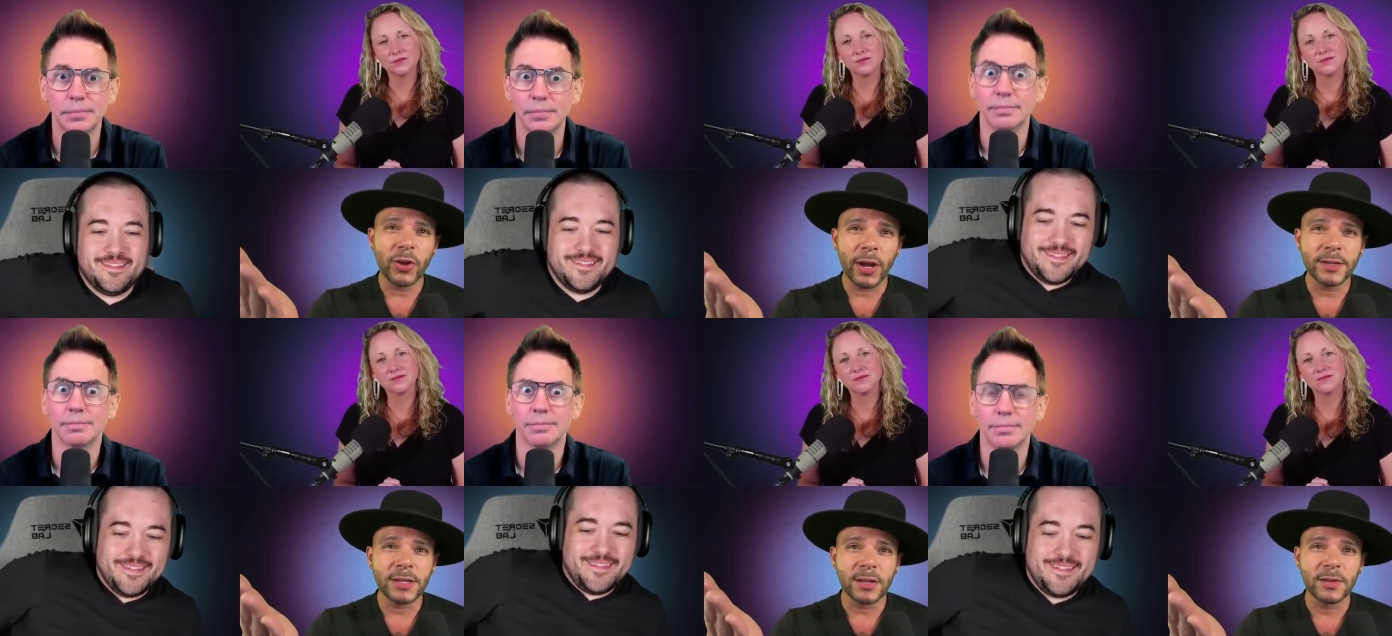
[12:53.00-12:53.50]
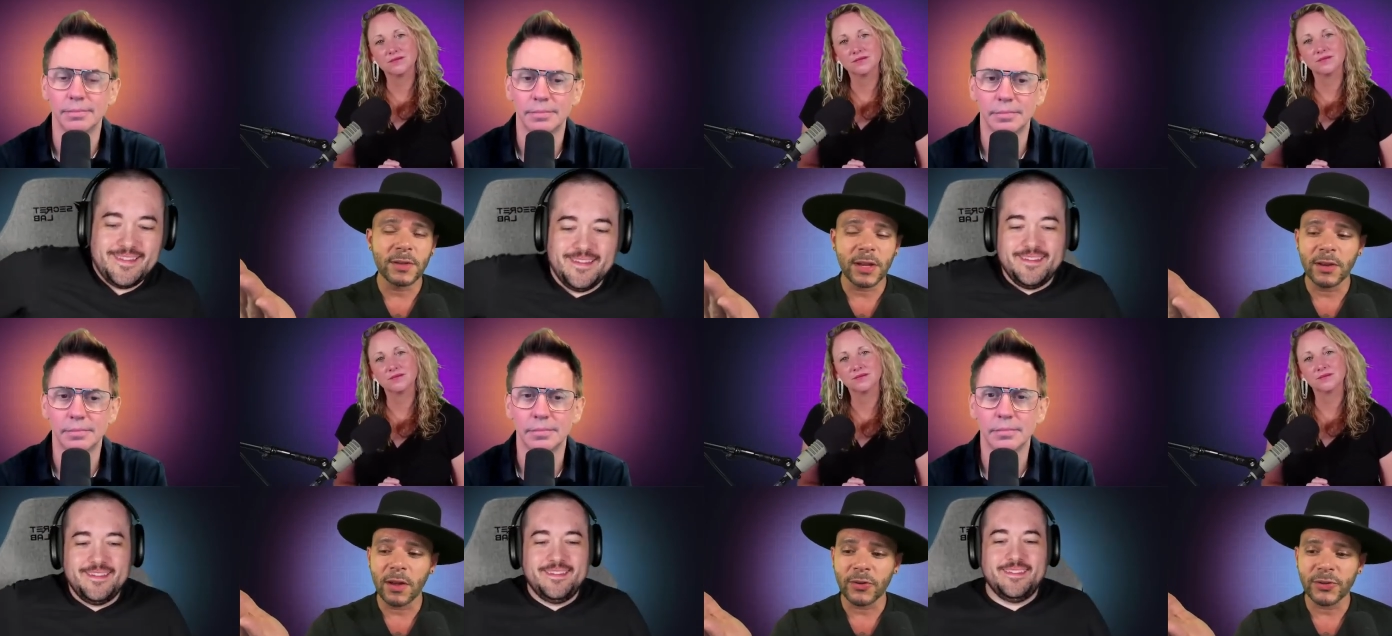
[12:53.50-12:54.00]
Speaker 1: all you guys can
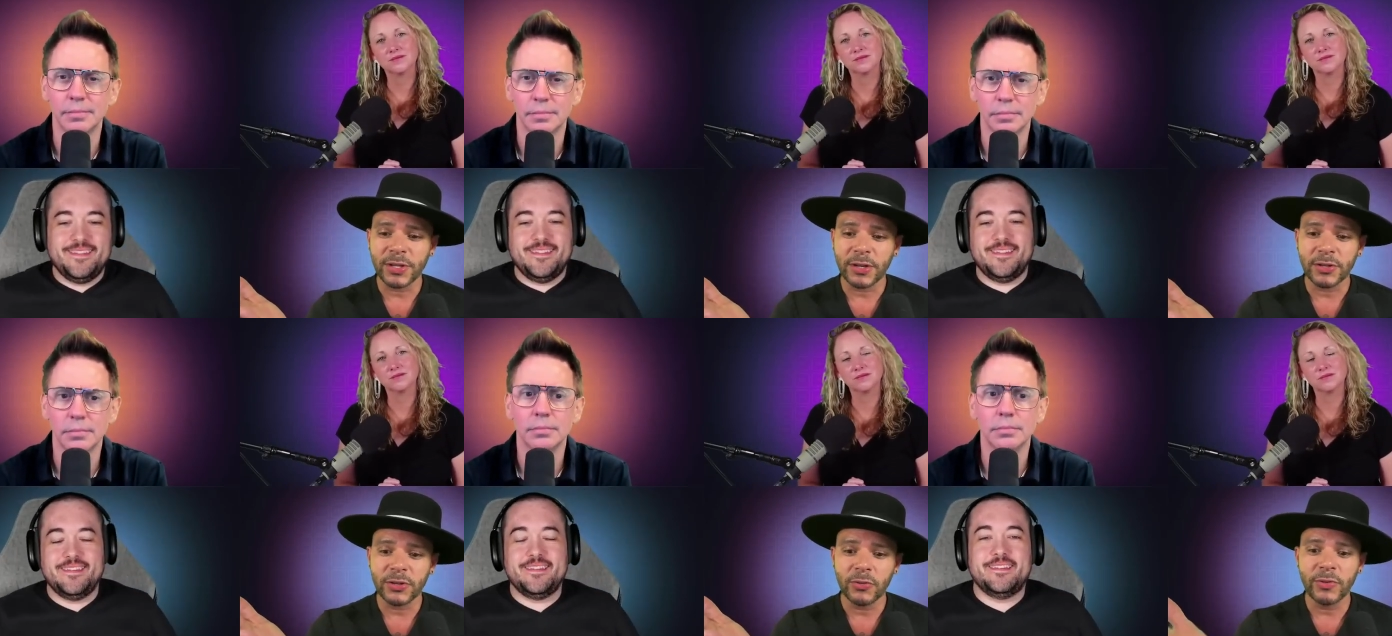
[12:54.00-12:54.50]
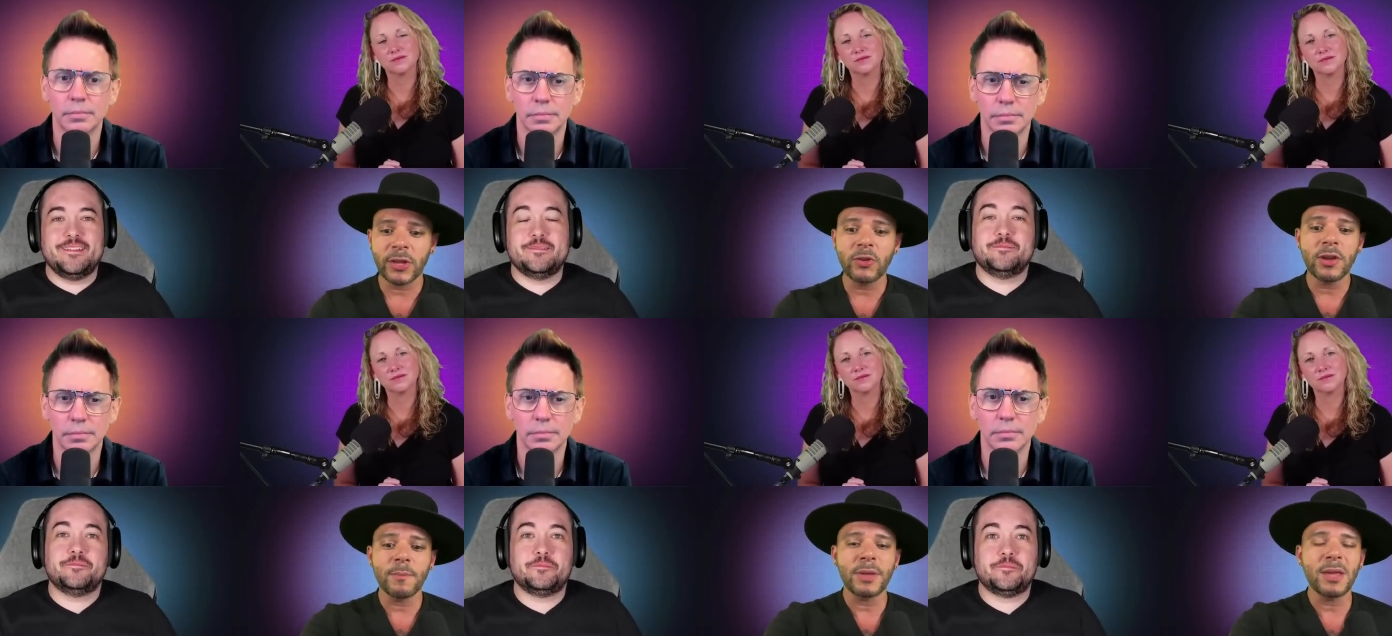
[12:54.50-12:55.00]
can understand too.
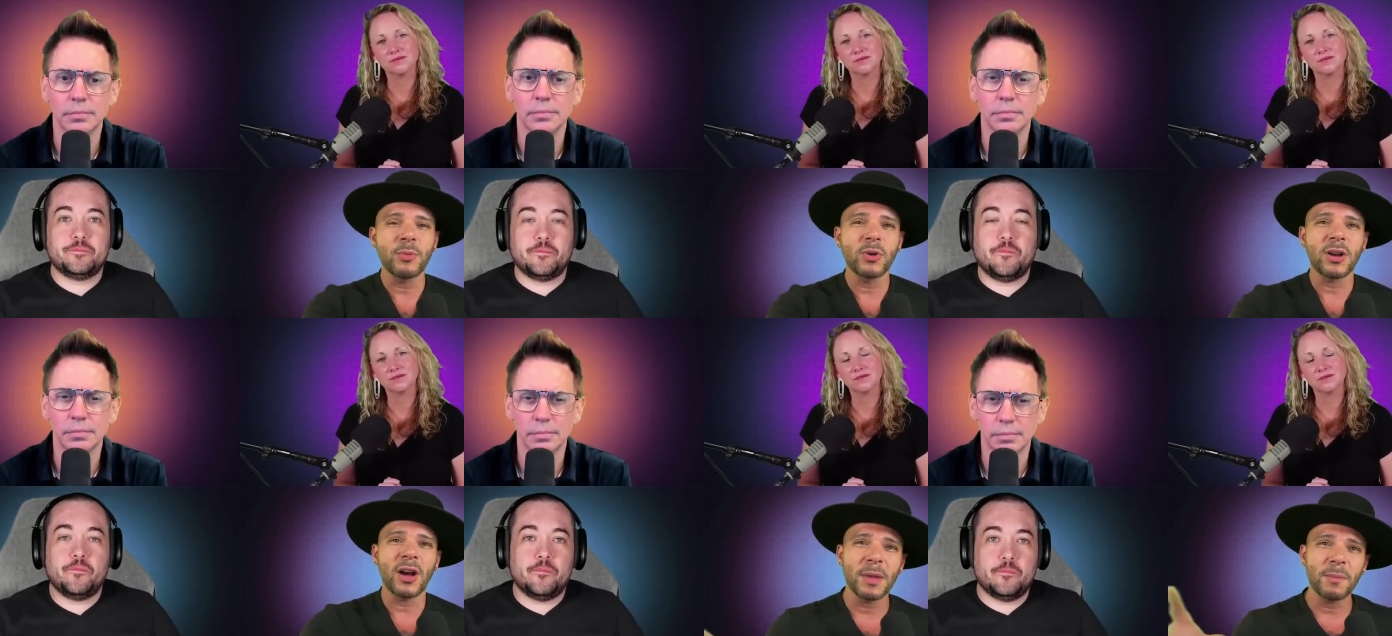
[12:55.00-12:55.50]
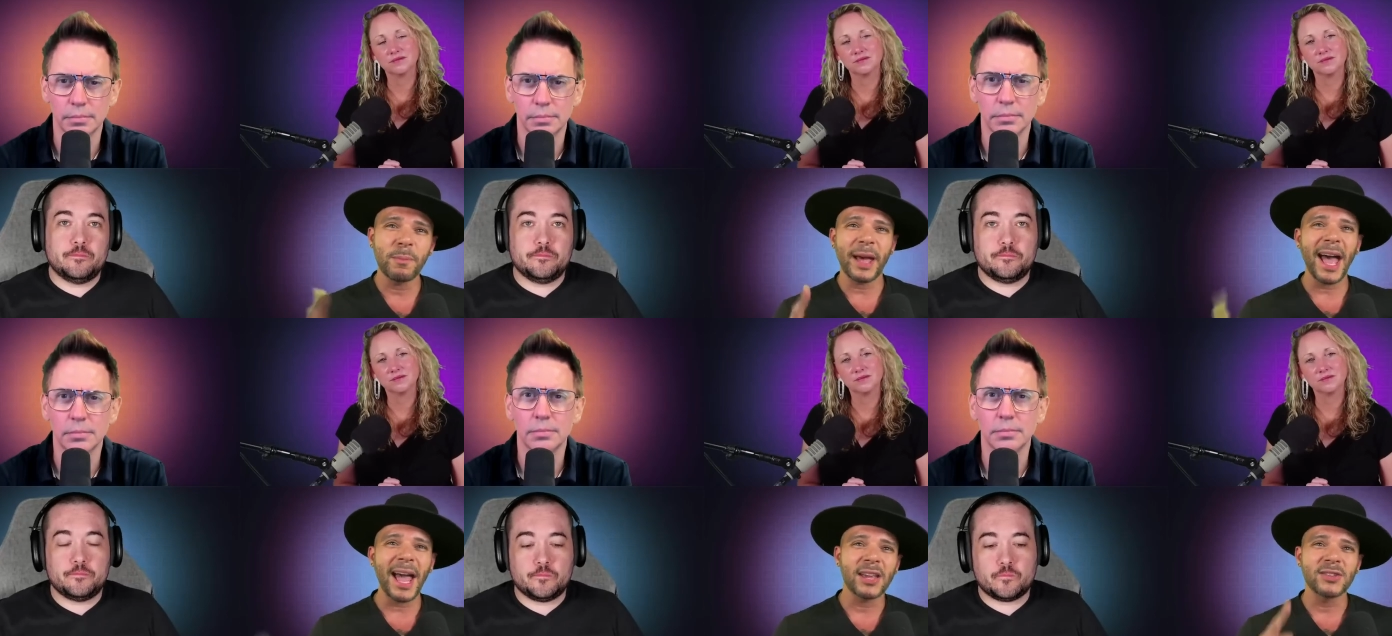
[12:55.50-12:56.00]
Then you get people coming
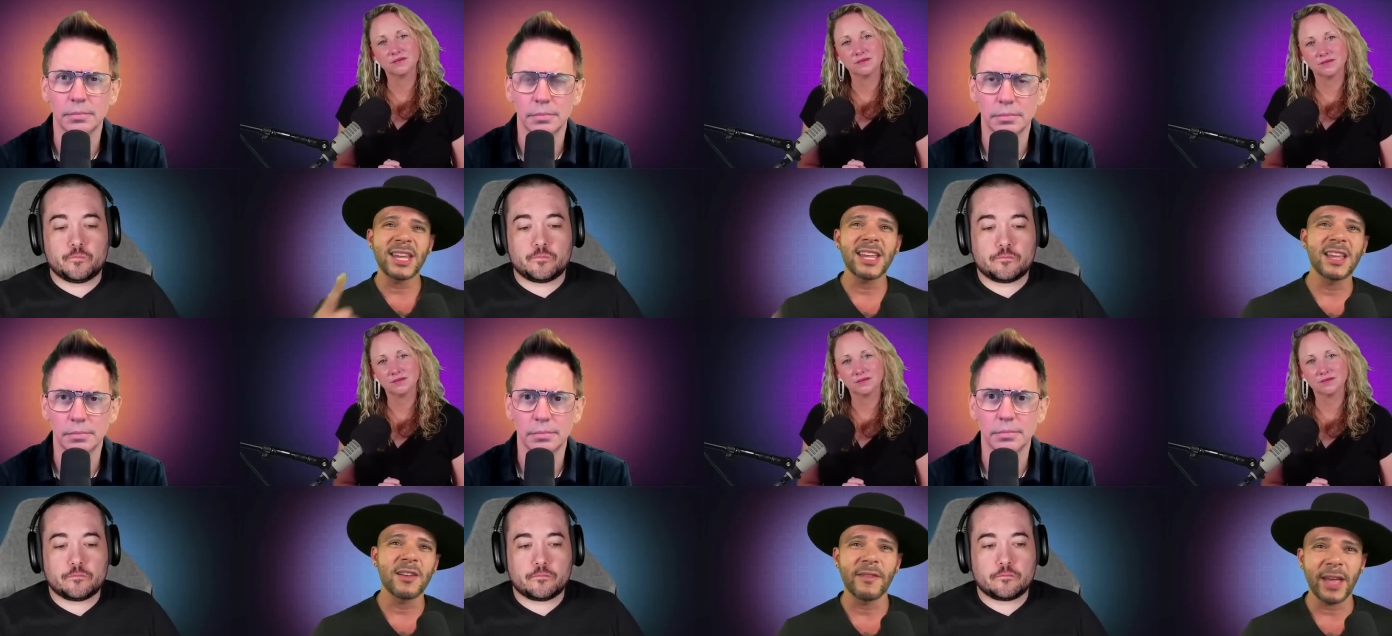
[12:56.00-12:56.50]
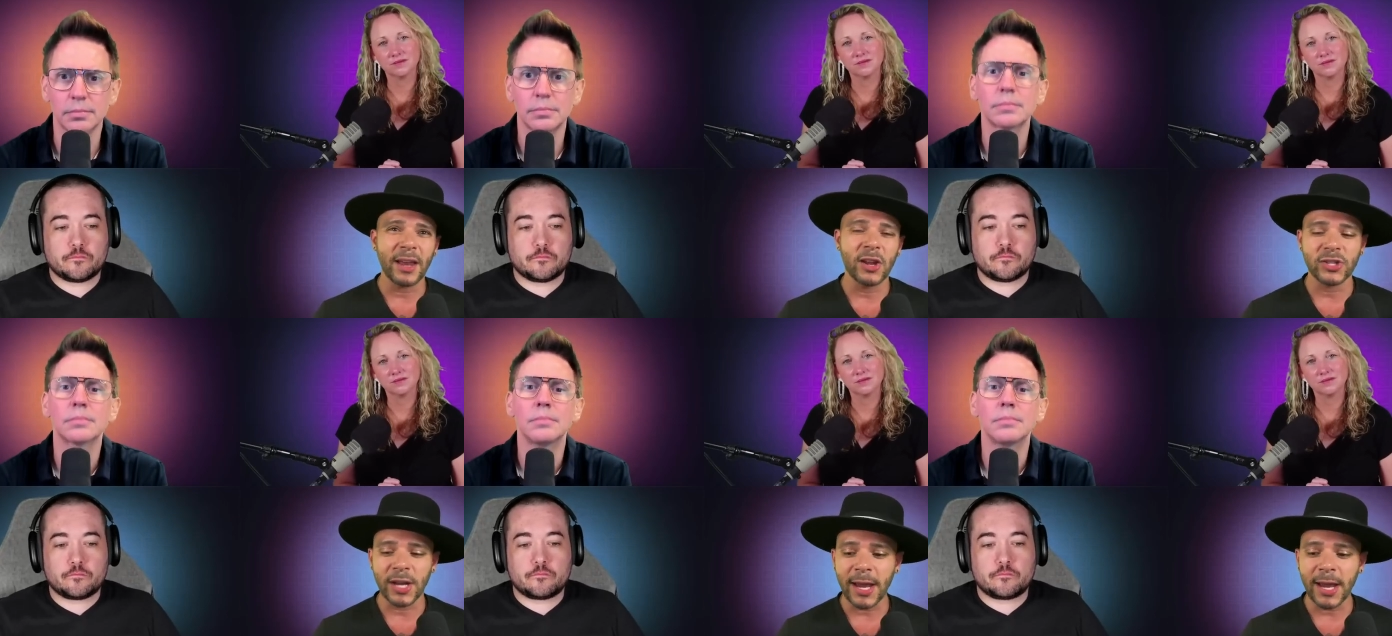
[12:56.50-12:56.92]
back and taking advantage.